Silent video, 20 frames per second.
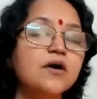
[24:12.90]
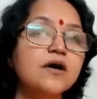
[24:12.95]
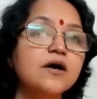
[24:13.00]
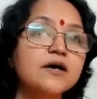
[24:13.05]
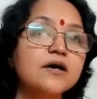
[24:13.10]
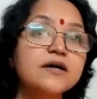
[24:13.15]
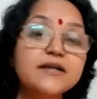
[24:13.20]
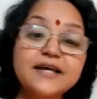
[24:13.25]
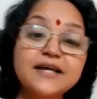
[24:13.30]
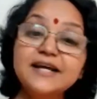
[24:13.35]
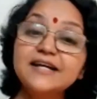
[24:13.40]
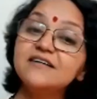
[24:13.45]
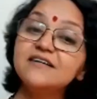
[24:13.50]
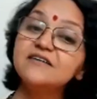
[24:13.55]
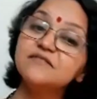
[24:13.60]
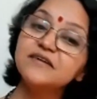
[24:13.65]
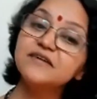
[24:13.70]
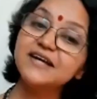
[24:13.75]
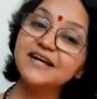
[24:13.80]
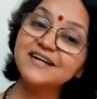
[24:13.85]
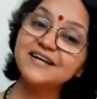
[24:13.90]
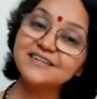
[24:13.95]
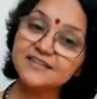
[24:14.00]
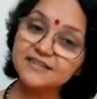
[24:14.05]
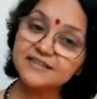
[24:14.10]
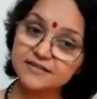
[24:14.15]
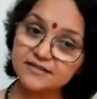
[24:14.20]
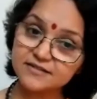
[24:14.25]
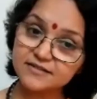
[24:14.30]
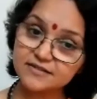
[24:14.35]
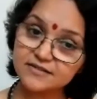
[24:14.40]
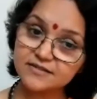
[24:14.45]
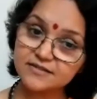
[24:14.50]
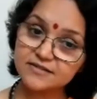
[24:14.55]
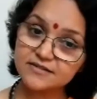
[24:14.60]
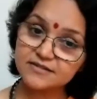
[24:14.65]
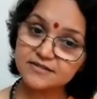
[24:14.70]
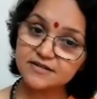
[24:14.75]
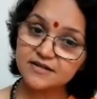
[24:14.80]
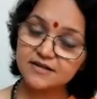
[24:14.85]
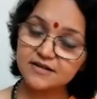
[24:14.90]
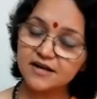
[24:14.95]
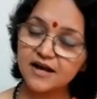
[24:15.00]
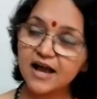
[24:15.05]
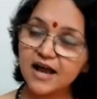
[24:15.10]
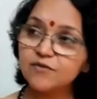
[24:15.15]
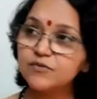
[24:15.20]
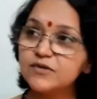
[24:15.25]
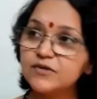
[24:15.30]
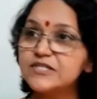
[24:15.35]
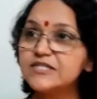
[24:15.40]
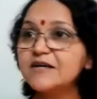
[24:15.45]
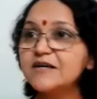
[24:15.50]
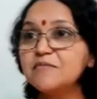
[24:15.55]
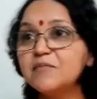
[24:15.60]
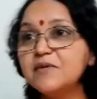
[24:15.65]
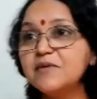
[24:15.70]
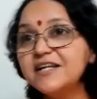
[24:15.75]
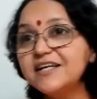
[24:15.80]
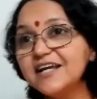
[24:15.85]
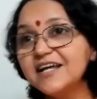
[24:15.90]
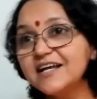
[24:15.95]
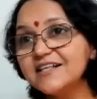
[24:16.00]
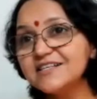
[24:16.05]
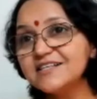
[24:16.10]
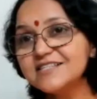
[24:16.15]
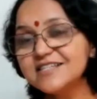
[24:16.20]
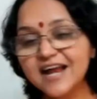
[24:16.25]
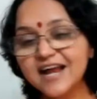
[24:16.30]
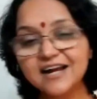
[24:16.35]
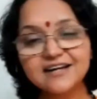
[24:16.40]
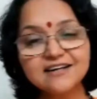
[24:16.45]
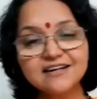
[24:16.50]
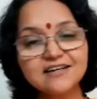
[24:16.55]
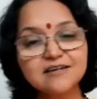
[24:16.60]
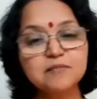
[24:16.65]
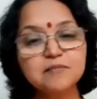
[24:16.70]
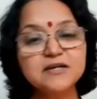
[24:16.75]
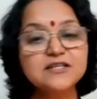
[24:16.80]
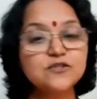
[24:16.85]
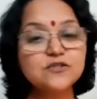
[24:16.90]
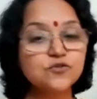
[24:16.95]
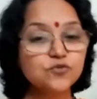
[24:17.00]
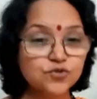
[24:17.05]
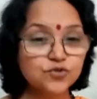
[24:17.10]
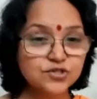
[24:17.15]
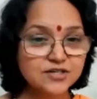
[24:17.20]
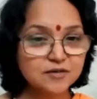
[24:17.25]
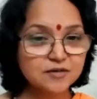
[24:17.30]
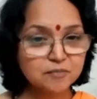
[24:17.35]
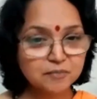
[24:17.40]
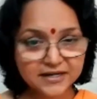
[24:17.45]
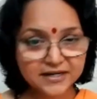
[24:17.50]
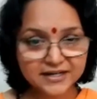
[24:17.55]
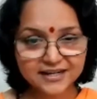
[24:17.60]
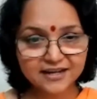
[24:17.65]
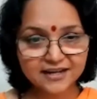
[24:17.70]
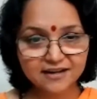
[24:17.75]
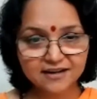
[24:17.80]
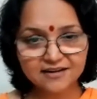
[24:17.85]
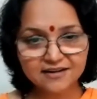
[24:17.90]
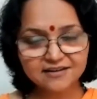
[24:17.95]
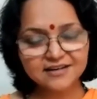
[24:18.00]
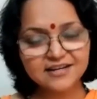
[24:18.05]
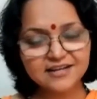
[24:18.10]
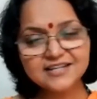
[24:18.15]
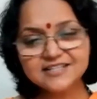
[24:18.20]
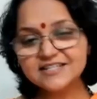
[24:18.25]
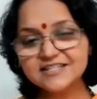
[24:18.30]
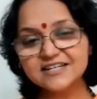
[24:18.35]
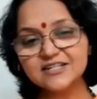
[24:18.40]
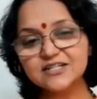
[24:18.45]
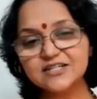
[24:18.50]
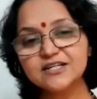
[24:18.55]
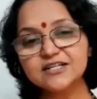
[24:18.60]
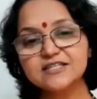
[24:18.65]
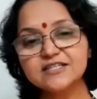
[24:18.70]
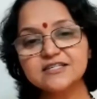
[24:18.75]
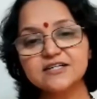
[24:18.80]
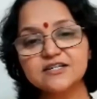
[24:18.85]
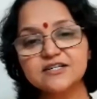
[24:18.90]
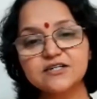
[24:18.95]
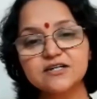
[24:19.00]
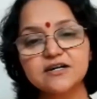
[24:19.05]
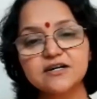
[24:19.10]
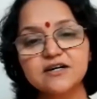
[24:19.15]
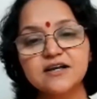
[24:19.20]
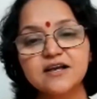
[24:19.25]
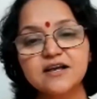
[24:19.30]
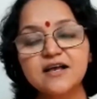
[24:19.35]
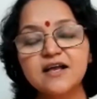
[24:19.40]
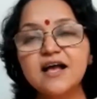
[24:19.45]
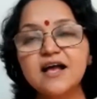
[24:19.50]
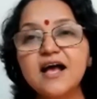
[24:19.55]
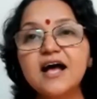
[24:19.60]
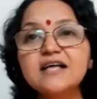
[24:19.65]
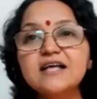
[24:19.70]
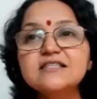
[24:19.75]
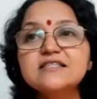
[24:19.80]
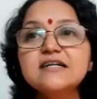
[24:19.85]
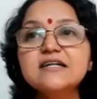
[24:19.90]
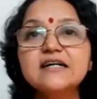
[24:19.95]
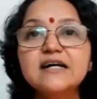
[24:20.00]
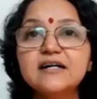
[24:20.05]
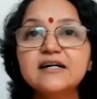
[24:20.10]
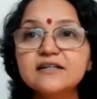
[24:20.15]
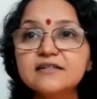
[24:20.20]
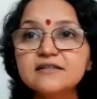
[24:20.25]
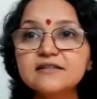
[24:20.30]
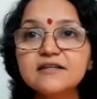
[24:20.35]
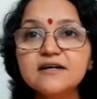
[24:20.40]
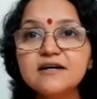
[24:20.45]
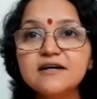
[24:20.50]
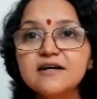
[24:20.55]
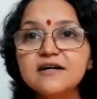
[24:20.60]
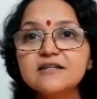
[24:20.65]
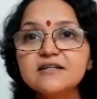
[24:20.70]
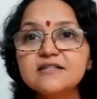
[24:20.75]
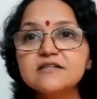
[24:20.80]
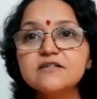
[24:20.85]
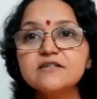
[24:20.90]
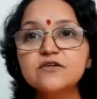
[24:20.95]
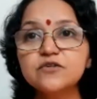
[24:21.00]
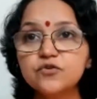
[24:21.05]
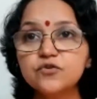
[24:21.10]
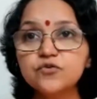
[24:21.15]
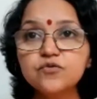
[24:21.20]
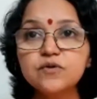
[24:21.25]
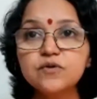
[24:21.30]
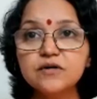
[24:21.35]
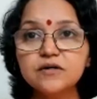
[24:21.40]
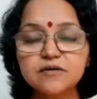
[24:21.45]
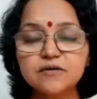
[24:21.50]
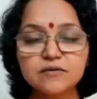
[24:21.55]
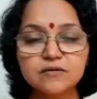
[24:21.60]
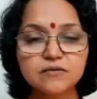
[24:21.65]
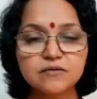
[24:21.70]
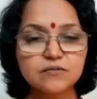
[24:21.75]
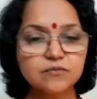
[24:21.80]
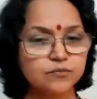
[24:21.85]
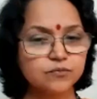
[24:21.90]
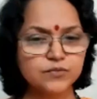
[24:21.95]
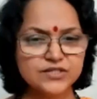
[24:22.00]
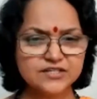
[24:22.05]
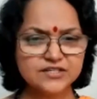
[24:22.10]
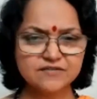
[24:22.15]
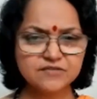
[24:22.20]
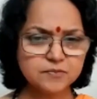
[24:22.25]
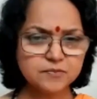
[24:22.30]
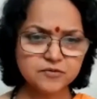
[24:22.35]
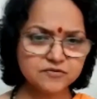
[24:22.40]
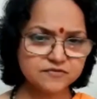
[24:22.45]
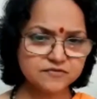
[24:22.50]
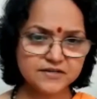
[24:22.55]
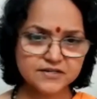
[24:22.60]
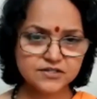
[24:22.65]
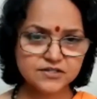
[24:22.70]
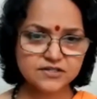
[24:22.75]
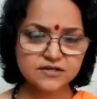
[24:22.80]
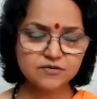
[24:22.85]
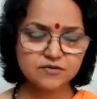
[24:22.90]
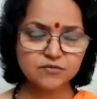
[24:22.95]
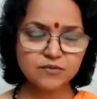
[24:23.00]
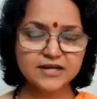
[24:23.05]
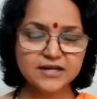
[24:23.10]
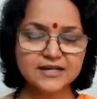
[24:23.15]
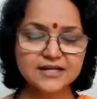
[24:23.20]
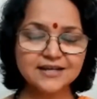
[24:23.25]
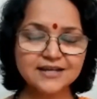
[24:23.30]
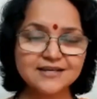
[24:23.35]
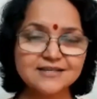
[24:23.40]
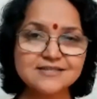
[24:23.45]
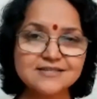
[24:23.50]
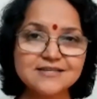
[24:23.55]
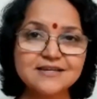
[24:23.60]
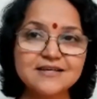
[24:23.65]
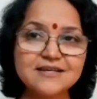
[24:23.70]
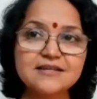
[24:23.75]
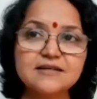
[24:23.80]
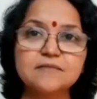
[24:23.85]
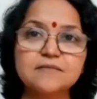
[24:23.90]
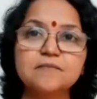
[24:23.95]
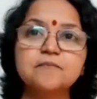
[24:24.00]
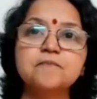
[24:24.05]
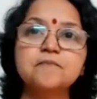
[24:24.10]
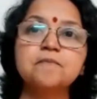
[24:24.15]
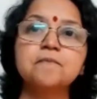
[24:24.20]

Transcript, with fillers: uh, create awareness. I wish somebody else handled my social media, etc., etc. As a karta, as a doer, whichever profession one is in,